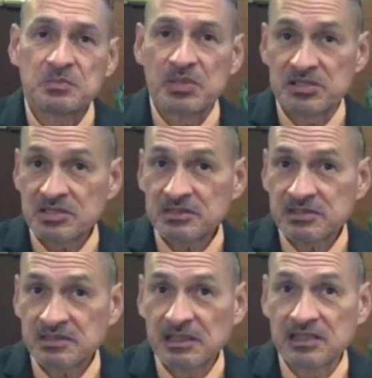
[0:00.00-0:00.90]

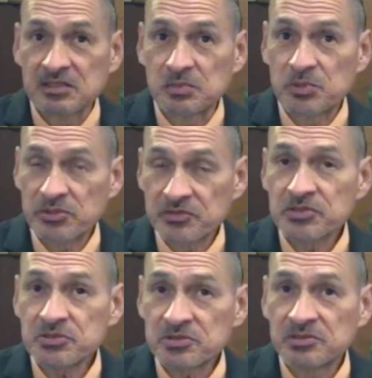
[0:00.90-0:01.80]
budget and
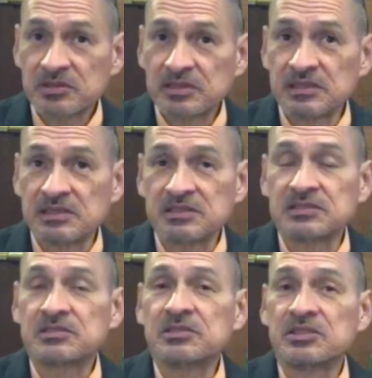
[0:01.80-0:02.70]
purview
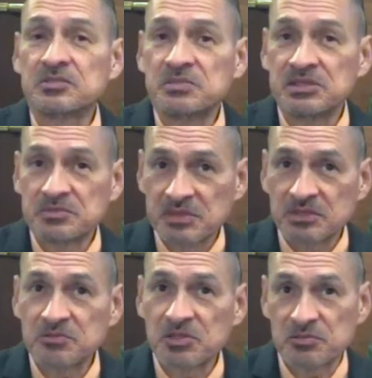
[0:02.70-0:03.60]
is going to be
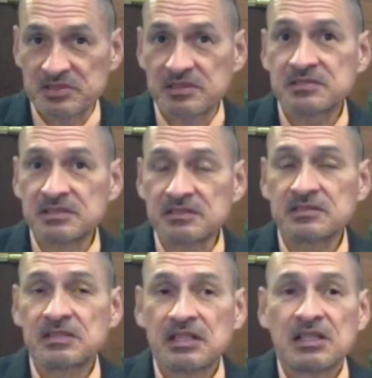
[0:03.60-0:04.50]
met with
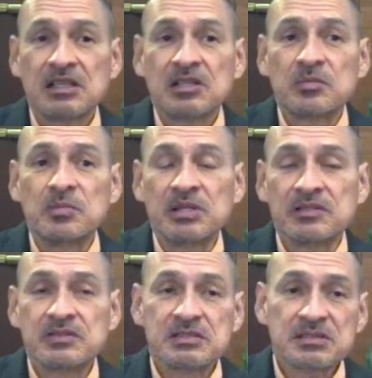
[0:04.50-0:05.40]
resistance. But
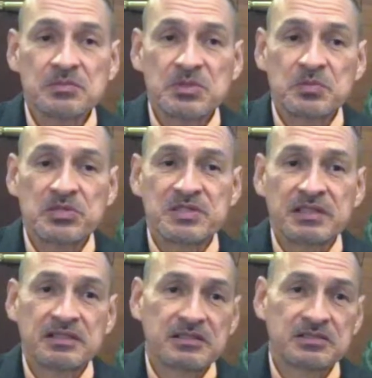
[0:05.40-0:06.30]
if this can be
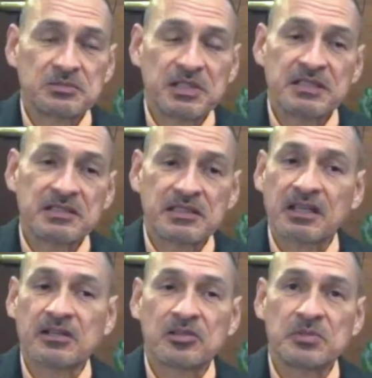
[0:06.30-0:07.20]
presented as a way that they
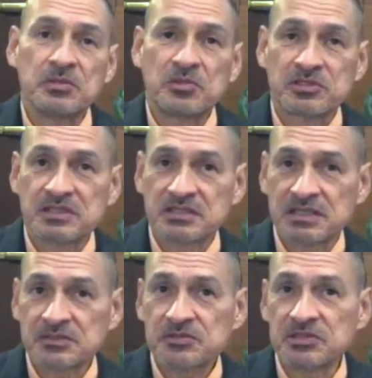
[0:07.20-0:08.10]
can all be more
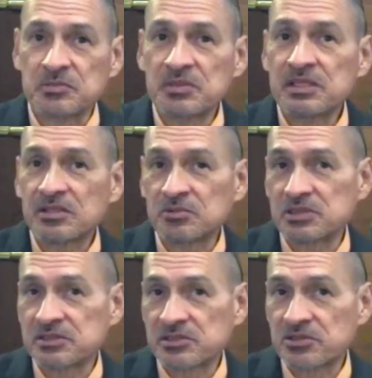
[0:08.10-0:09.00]
successful in meeting
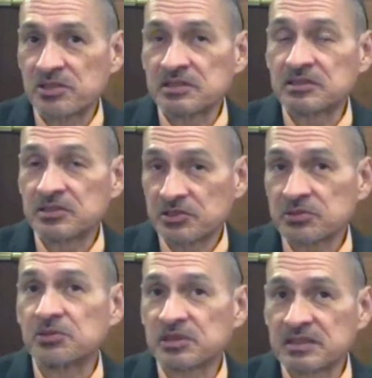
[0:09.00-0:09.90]
what they're created to
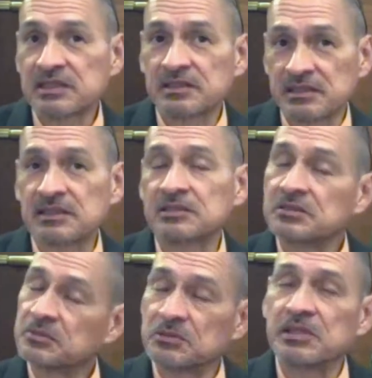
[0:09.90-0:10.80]
do, I think that
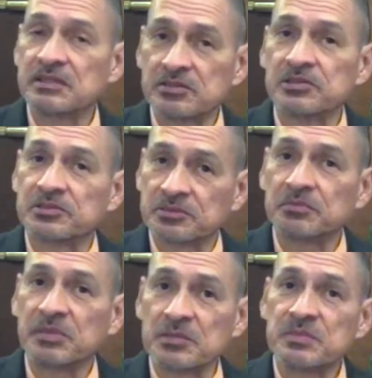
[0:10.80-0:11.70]
way there
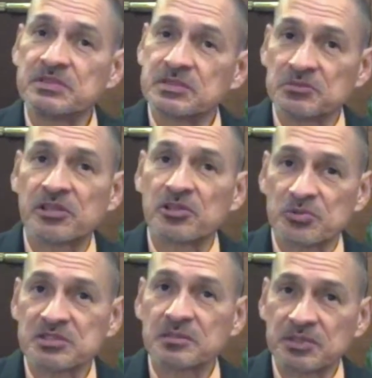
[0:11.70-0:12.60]
might be some greater
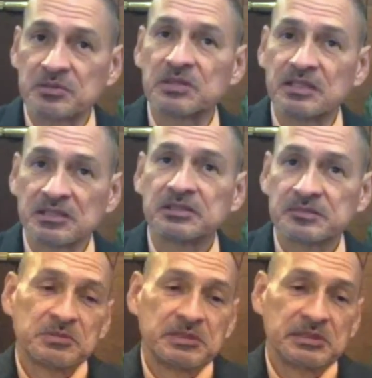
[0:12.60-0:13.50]
receptivity.
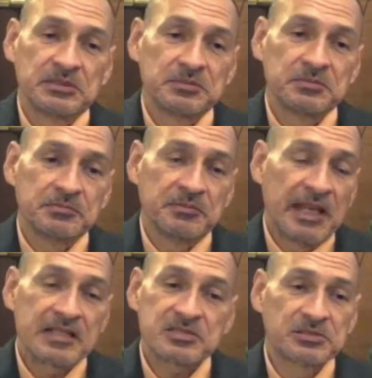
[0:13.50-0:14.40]
The
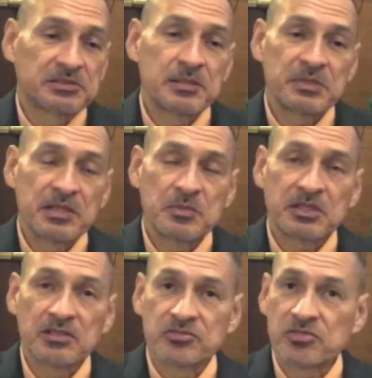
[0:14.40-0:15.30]
national
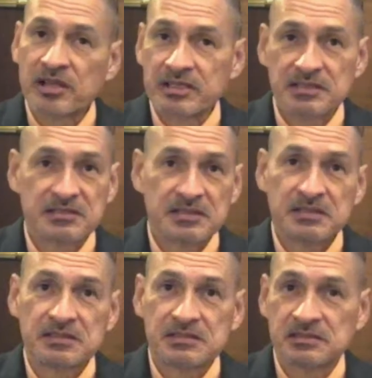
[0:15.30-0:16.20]
epidemic of chronic
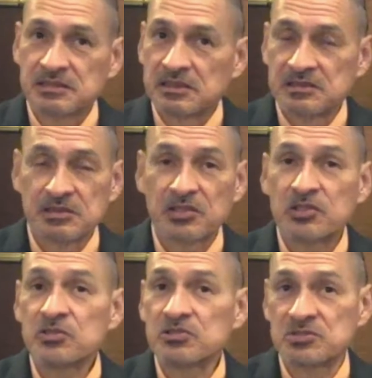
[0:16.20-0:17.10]
disease is a
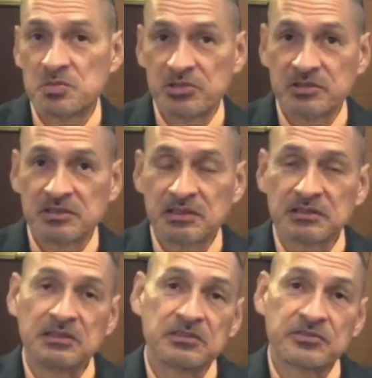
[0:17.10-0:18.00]
huge burden
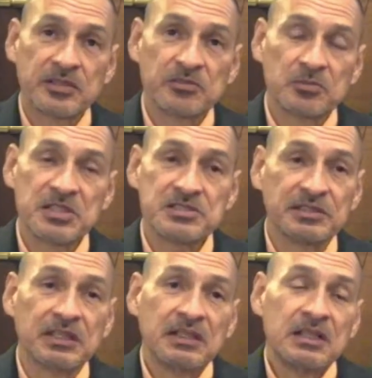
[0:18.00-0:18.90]
on the federal
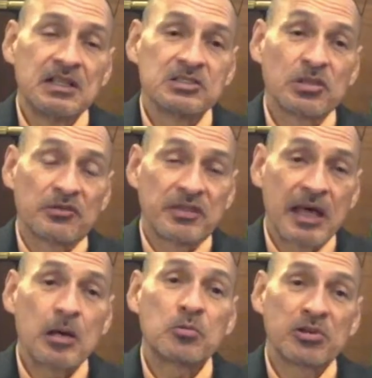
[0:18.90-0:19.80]
budget. So if
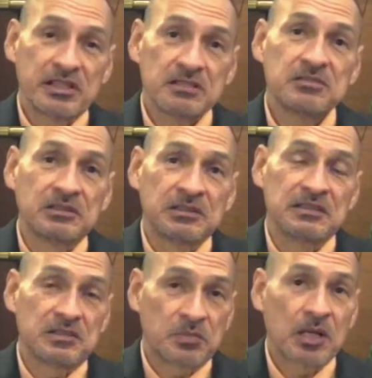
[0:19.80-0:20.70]
that were given
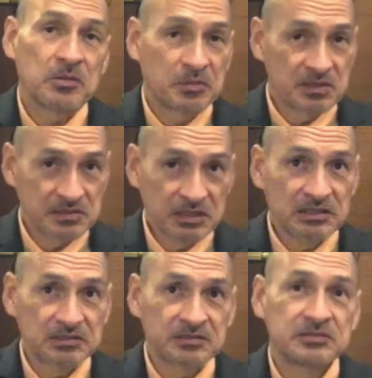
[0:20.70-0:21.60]
as a problem to
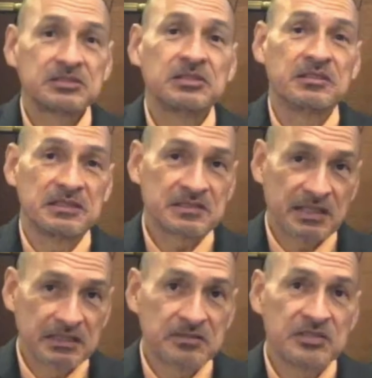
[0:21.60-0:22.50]
solve to this
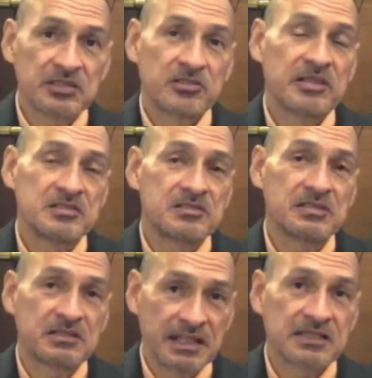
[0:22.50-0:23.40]
kind of
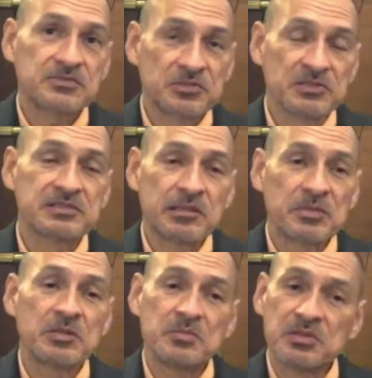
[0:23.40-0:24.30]
interagency task force, that
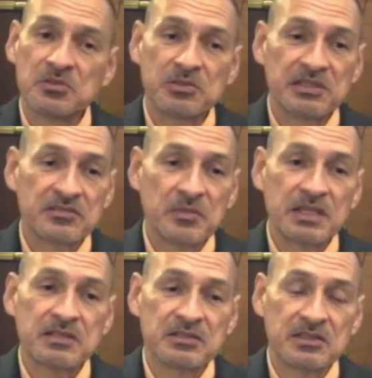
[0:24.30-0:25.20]
might be a way of
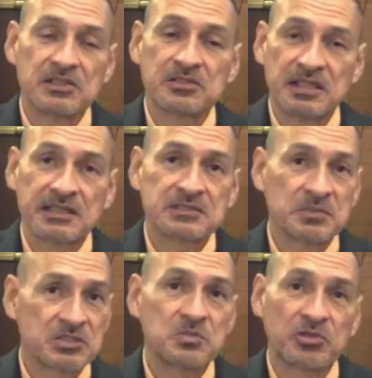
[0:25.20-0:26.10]
making their
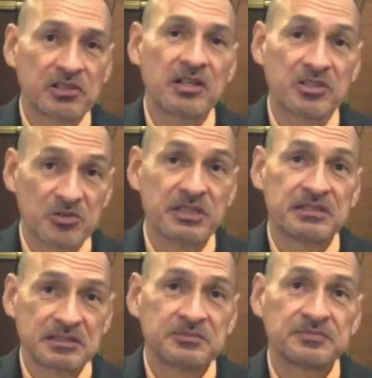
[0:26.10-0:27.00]
task much more
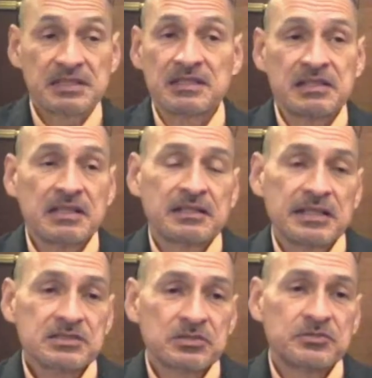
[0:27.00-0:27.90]
concrete. So I think a
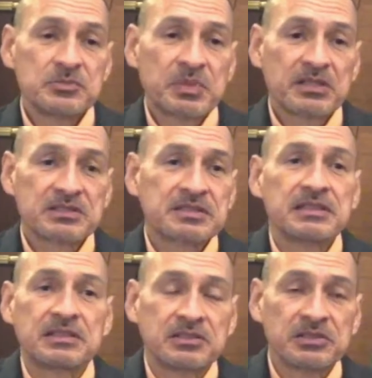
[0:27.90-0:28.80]
national food
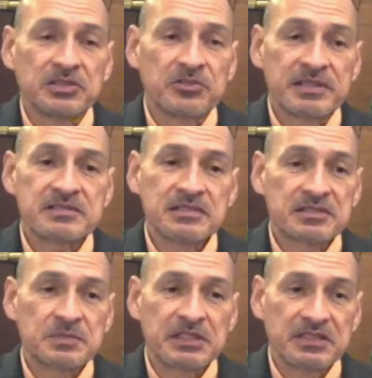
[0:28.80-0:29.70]
policy could address
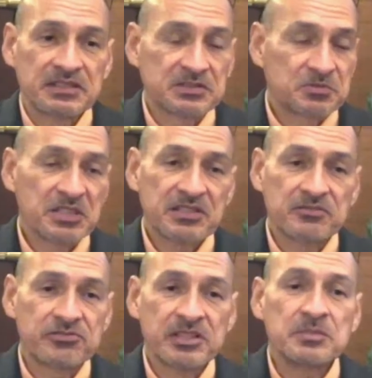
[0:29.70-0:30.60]
this because we
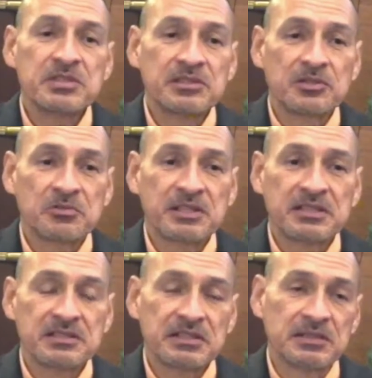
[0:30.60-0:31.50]
could frame it in a
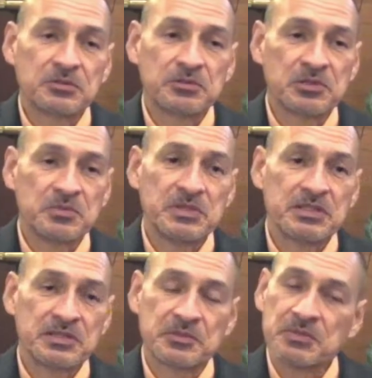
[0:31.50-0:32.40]
way that would
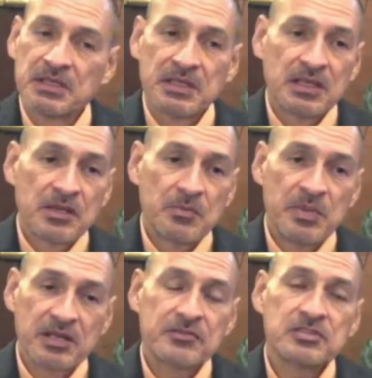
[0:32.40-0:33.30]
be
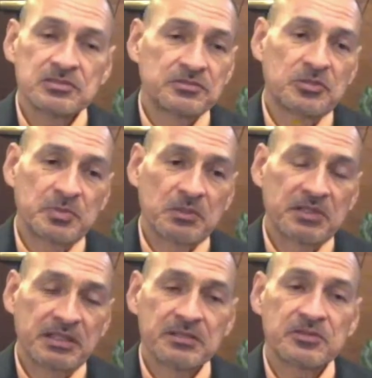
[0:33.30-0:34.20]
beneficial for
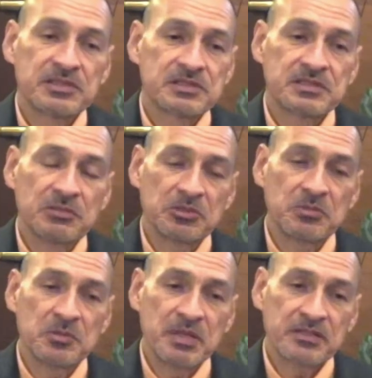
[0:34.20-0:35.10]
public interest, that would
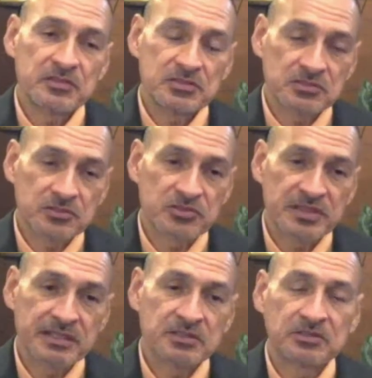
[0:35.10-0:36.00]
be beneficial for
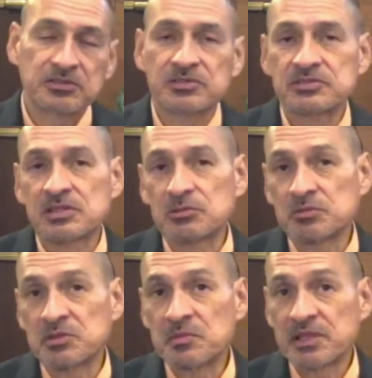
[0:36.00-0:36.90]
stakeholders, that
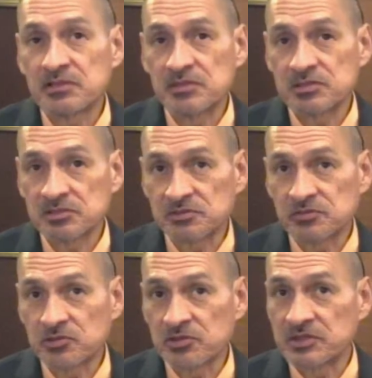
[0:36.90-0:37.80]
would be beneficial
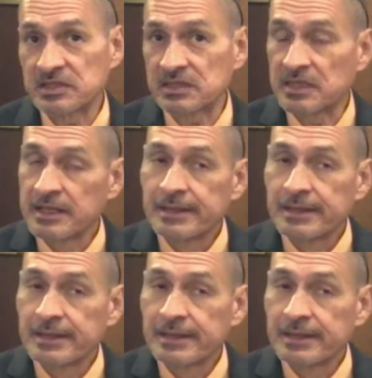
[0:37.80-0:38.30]
for the